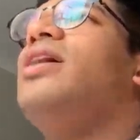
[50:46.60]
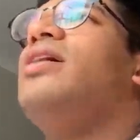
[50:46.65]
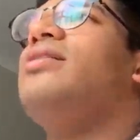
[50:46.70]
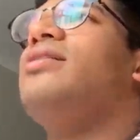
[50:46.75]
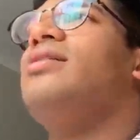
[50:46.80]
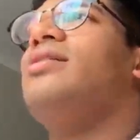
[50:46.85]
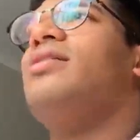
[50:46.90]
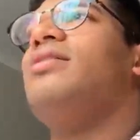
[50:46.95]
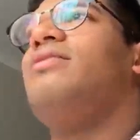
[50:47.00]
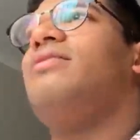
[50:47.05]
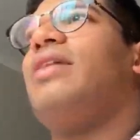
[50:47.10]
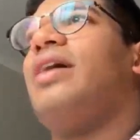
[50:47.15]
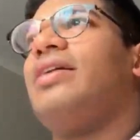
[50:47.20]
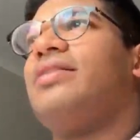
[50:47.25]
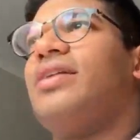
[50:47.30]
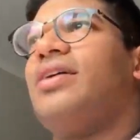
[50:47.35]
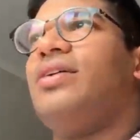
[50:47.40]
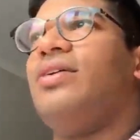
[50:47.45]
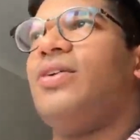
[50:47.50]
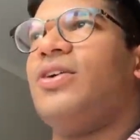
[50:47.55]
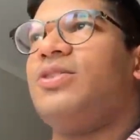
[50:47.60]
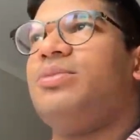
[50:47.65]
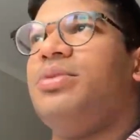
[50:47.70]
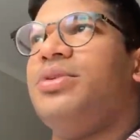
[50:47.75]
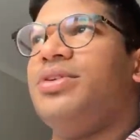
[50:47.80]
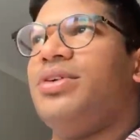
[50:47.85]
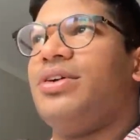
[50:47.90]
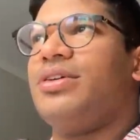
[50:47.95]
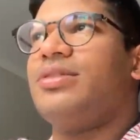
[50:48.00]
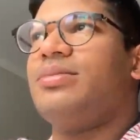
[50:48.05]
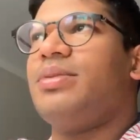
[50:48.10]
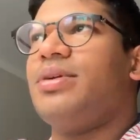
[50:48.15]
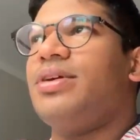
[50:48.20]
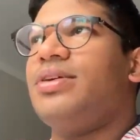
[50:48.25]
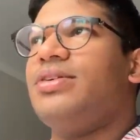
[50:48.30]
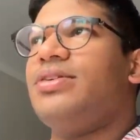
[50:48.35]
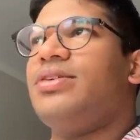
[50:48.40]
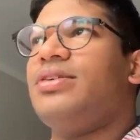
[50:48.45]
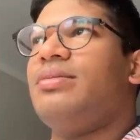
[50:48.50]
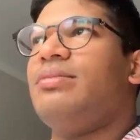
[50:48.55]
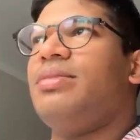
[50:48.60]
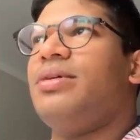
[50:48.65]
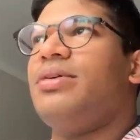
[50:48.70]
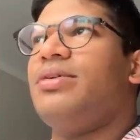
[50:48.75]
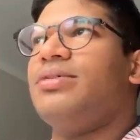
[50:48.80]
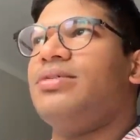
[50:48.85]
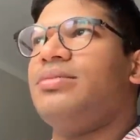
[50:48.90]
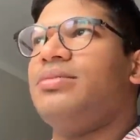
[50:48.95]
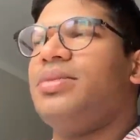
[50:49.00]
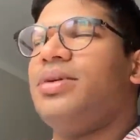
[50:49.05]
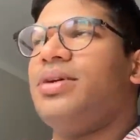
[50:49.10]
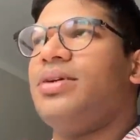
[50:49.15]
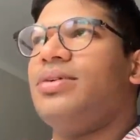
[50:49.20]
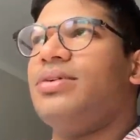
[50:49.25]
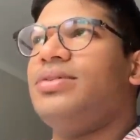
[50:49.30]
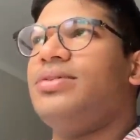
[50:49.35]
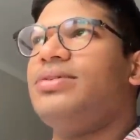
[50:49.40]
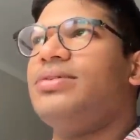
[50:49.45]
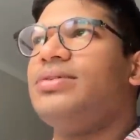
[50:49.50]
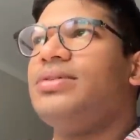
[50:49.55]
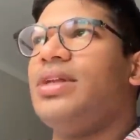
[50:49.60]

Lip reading: other than the fact that Oxbridge, Imperial's Imperial.